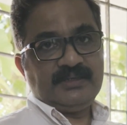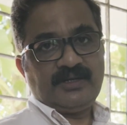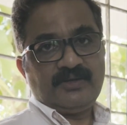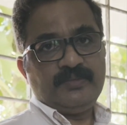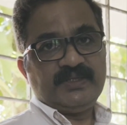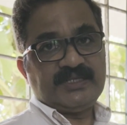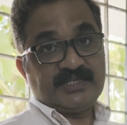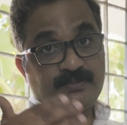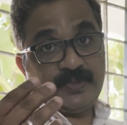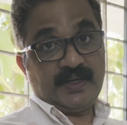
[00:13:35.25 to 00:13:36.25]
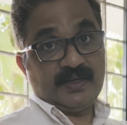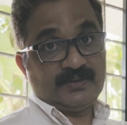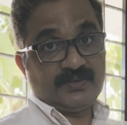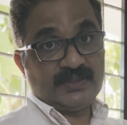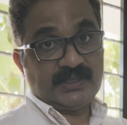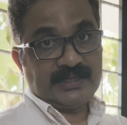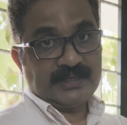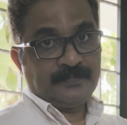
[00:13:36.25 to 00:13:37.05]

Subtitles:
there will be chest pain associated.